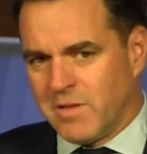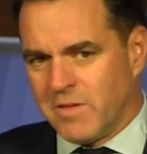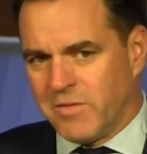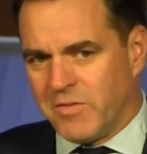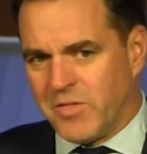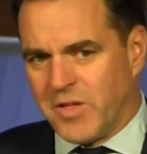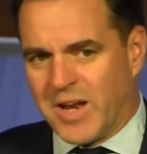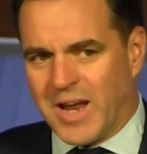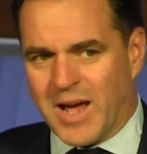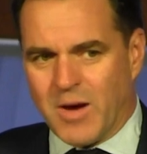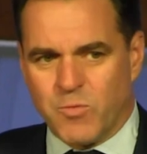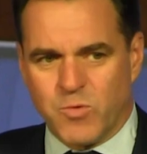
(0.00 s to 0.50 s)

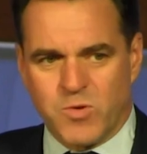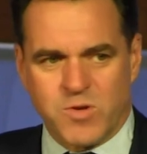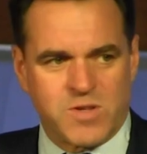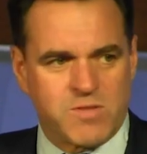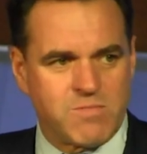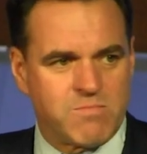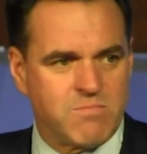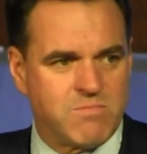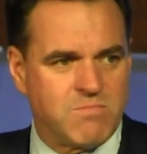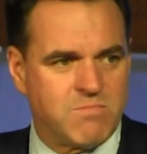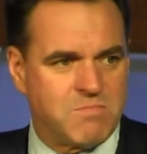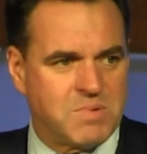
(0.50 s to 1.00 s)
that I would
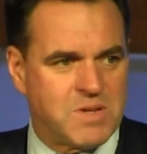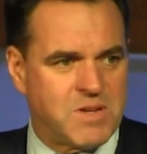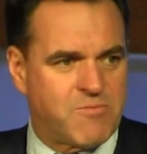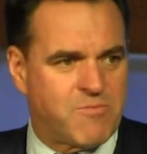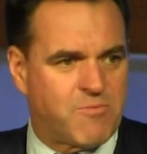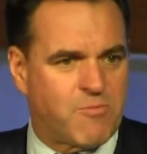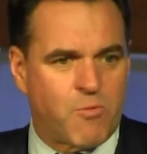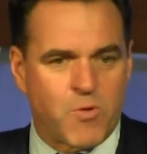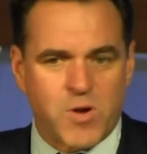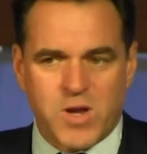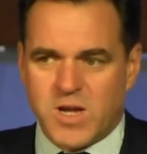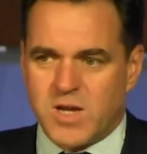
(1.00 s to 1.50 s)
be
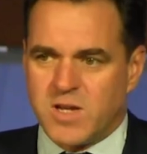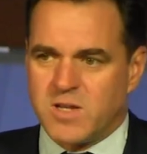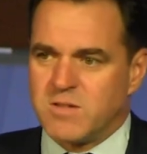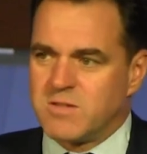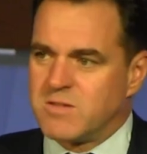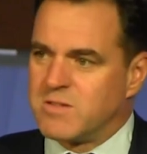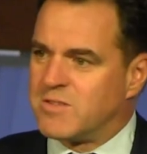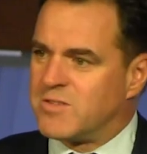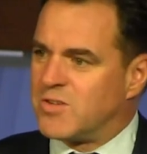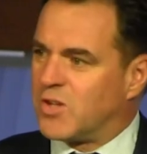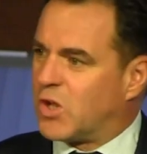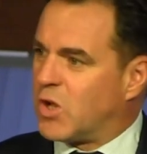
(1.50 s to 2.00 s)
free
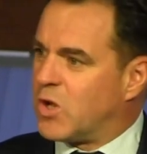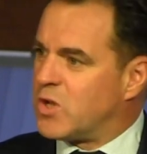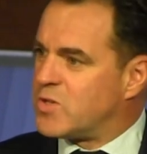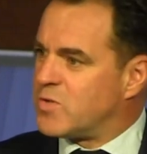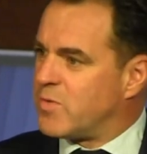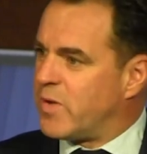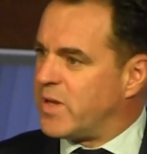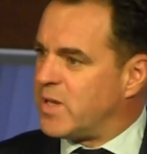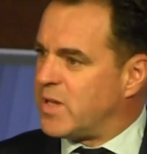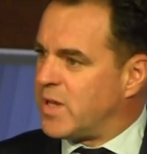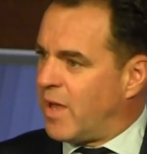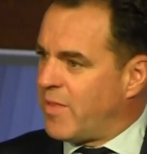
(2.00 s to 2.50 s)
to go
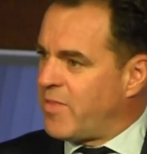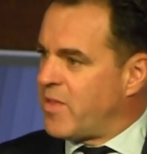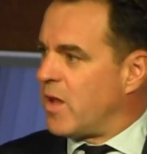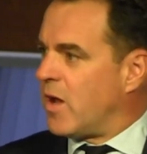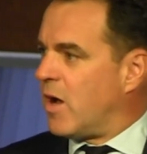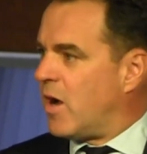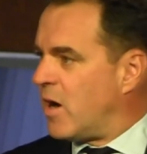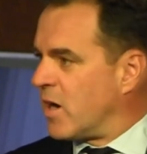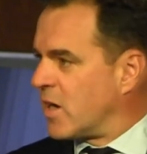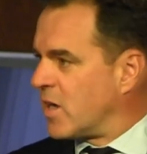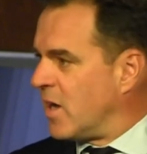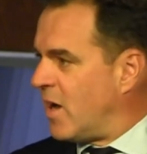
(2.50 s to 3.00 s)
to any other
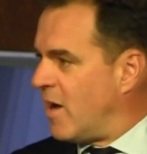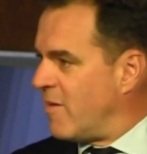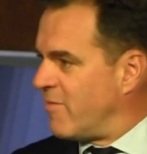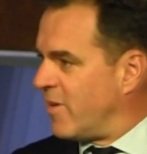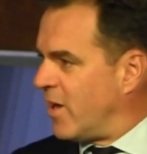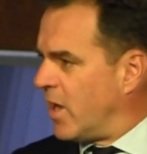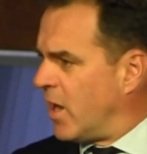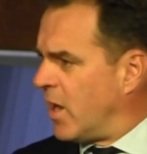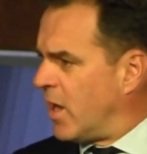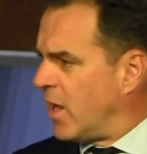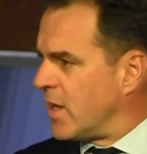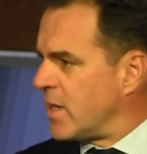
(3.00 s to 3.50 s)
archive
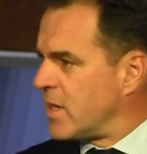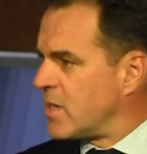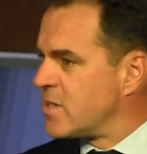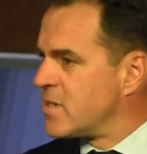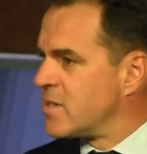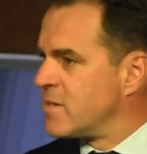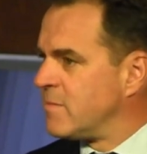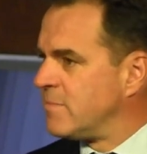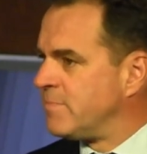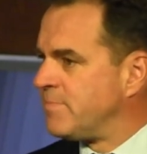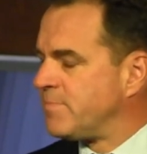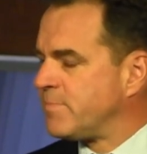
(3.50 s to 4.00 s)
I
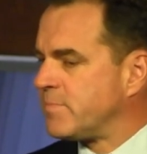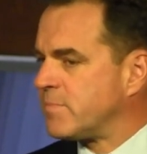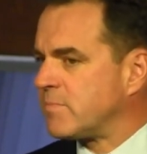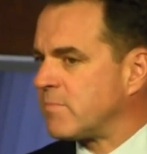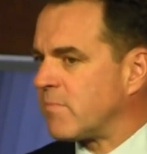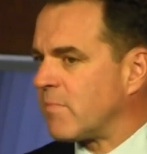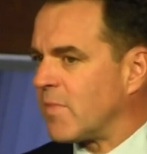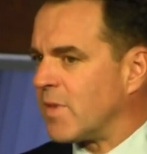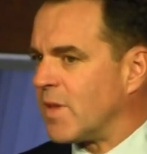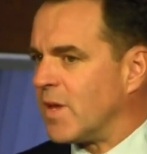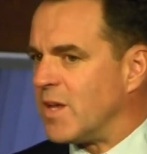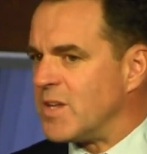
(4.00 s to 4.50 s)
liked
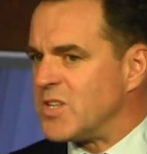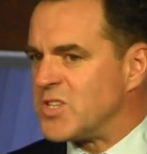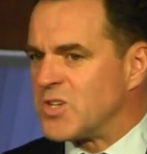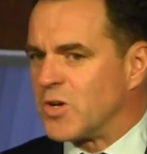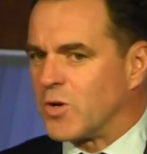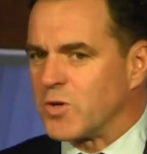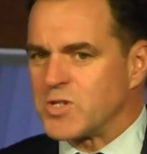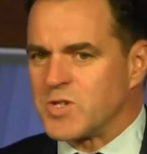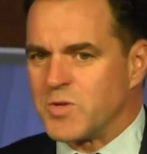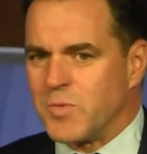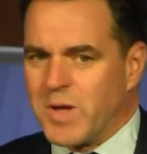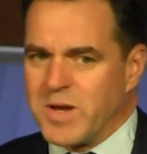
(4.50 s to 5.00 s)
and
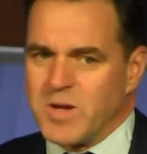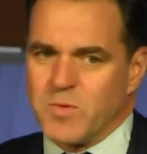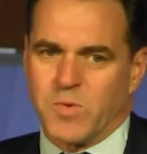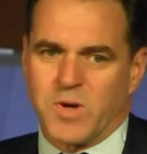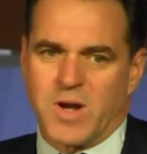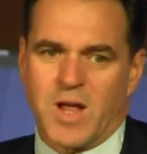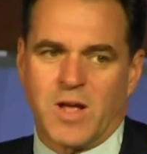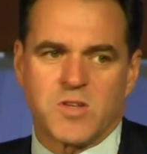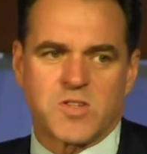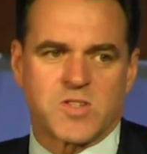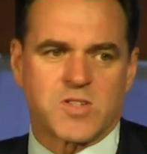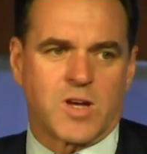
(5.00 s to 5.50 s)
talk to
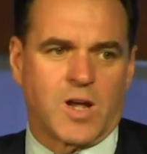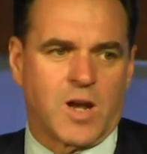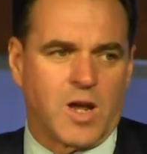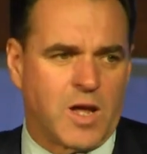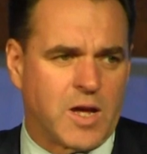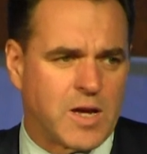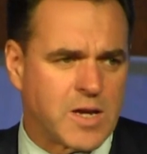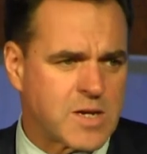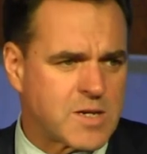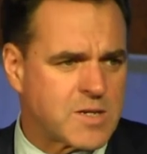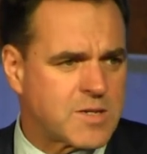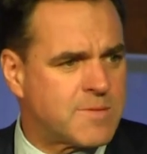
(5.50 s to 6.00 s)
anyone else I
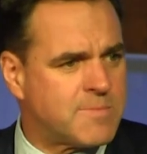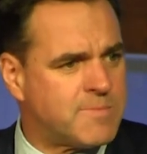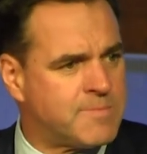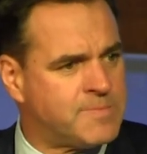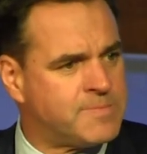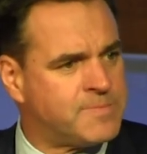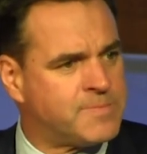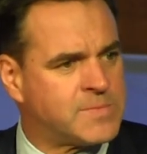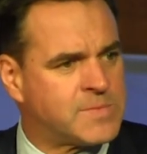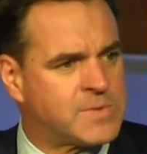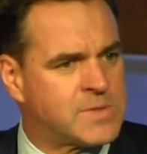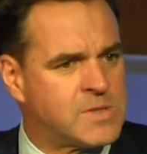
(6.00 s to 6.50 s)
liked
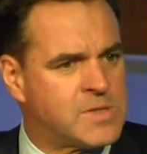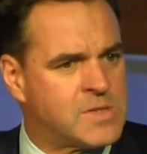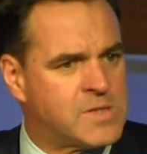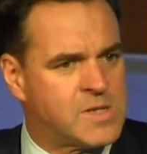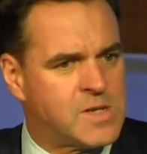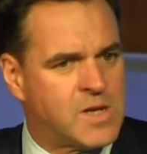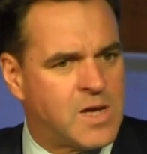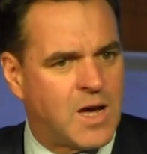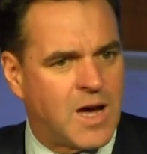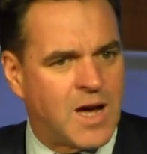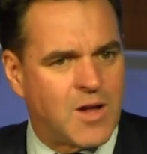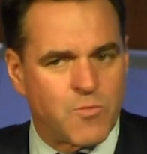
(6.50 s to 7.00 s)

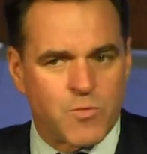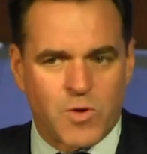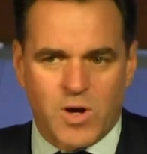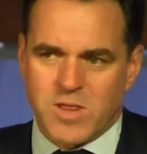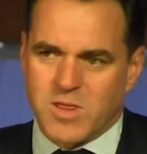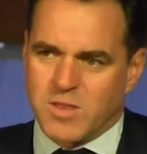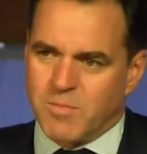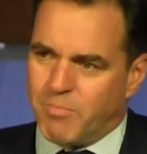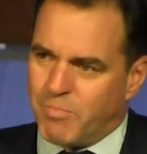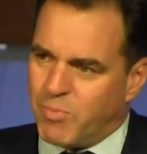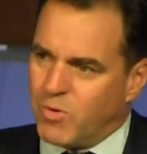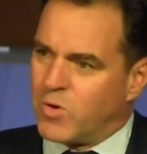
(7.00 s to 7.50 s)
and
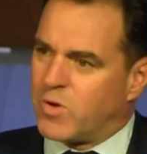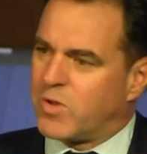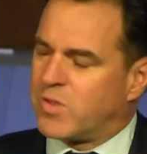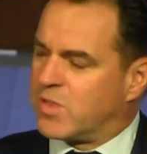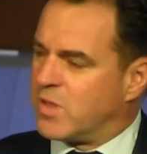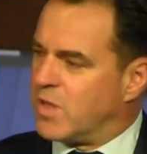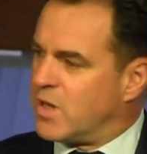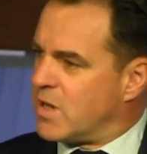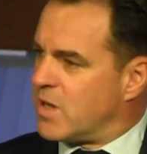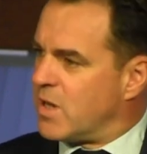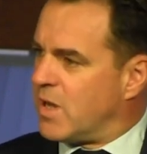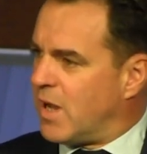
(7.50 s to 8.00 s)
write the book
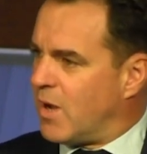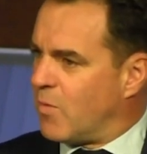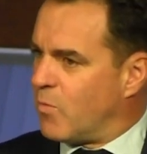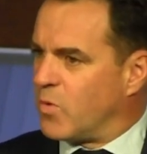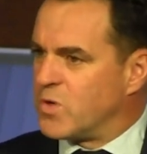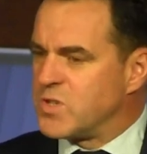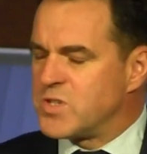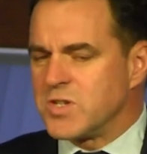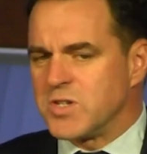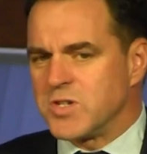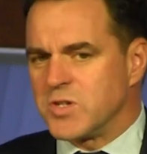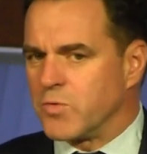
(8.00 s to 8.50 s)
that I
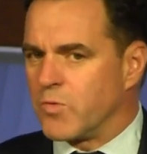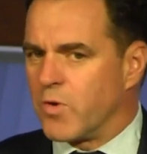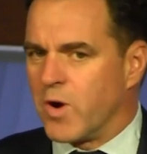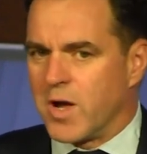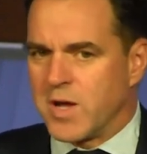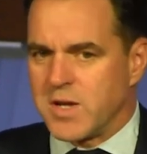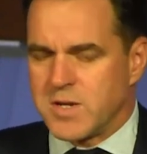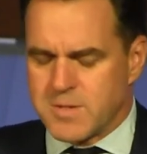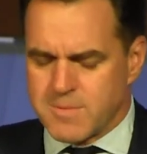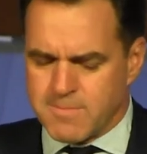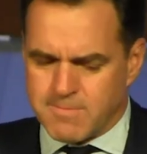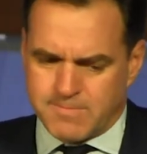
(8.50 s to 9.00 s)
wanted to
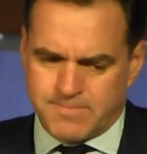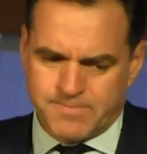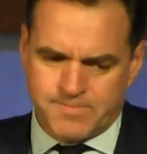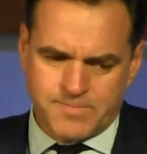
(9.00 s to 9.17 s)
write